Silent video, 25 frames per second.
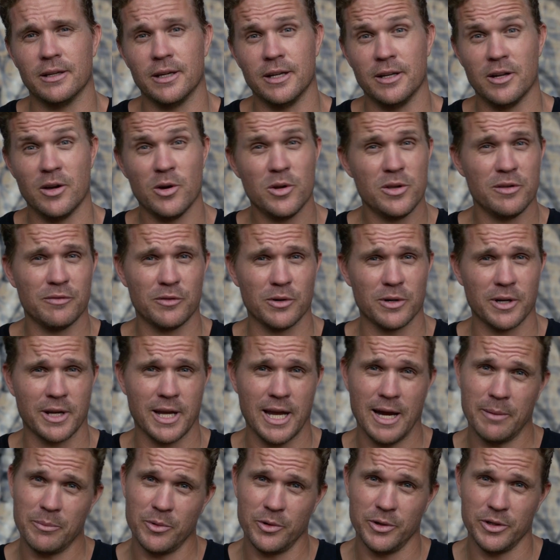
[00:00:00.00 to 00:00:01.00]
they know you've got a
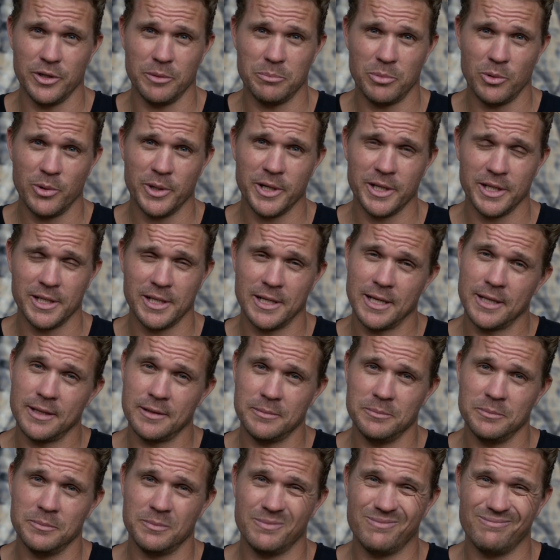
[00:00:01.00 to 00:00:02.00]
camera and you're pointing it at
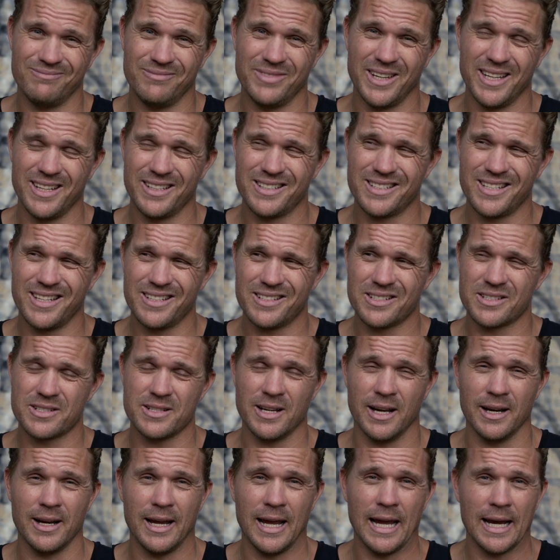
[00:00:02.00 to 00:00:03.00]
them, they tend to
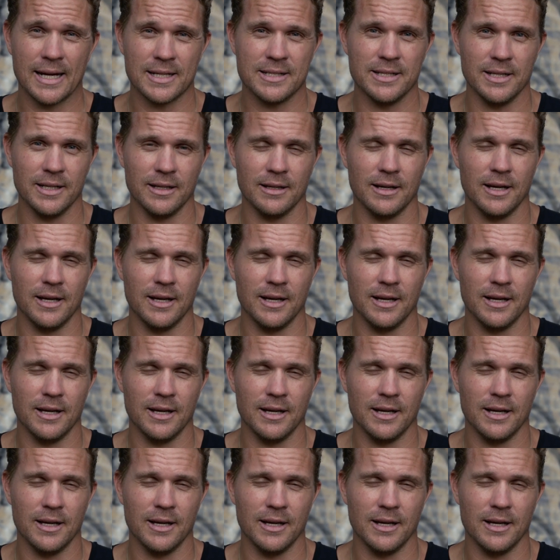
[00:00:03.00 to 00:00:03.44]
start acting,